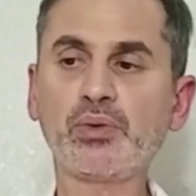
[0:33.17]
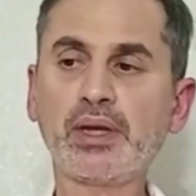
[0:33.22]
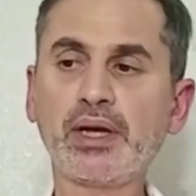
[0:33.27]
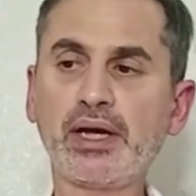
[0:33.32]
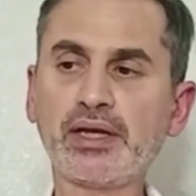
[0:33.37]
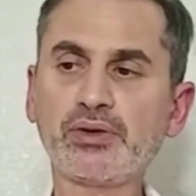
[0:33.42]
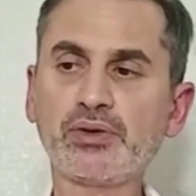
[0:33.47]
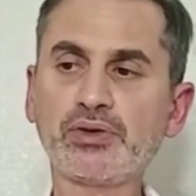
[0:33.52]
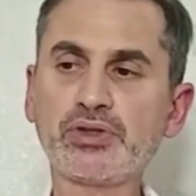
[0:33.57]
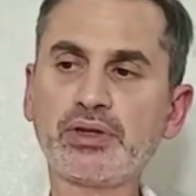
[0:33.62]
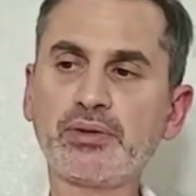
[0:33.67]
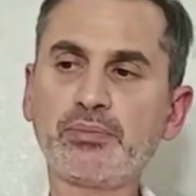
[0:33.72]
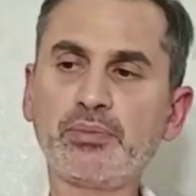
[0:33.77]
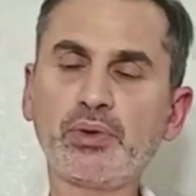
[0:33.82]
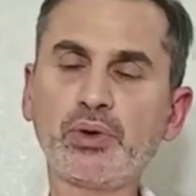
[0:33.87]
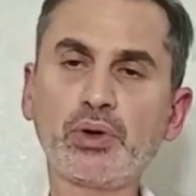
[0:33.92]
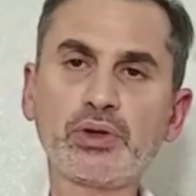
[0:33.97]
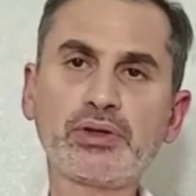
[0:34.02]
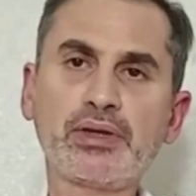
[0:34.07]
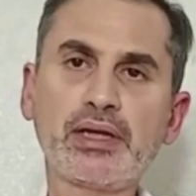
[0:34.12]
Hydrogen
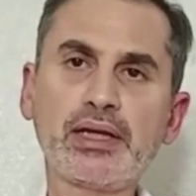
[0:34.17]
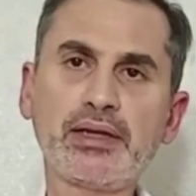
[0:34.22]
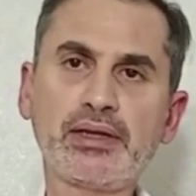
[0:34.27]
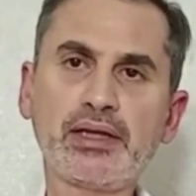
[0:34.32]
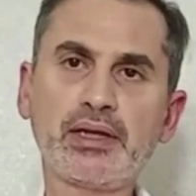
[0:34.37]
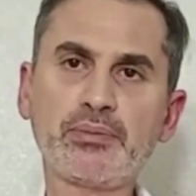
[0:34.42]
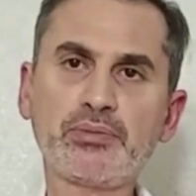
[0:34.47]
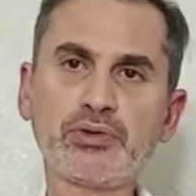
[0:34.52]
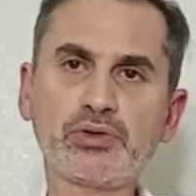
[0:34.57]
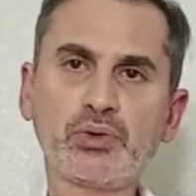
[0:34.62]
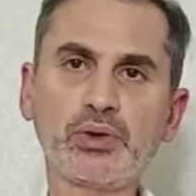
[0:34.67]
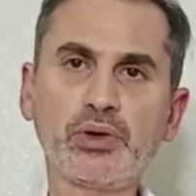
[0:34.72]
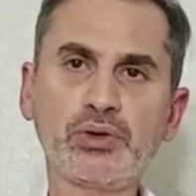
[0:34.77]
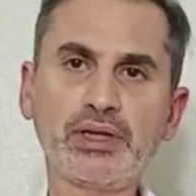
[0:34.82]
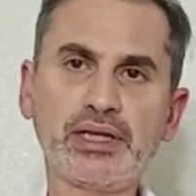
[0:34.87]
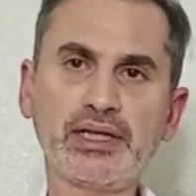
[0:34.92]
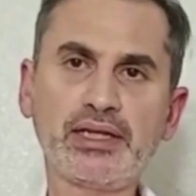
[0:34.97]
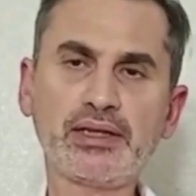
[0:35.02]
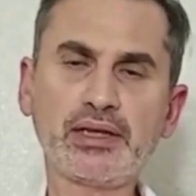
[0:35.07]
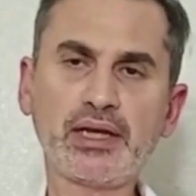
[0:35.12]
peroxide comes to our
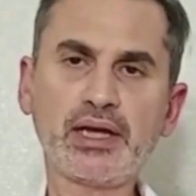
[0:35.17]
aid.